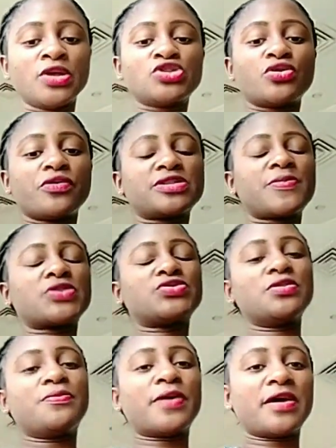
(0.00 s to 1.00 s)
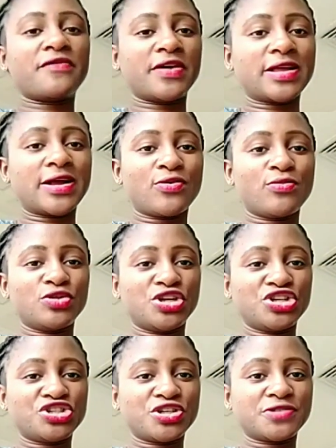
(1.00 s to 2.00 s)
So with respect to the private
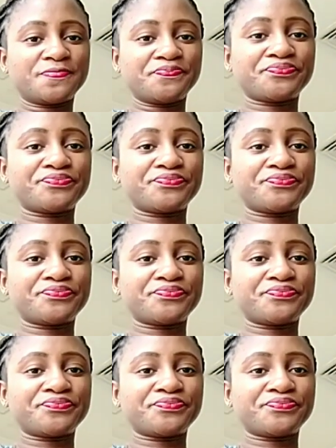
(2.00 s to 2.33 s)
accommodation,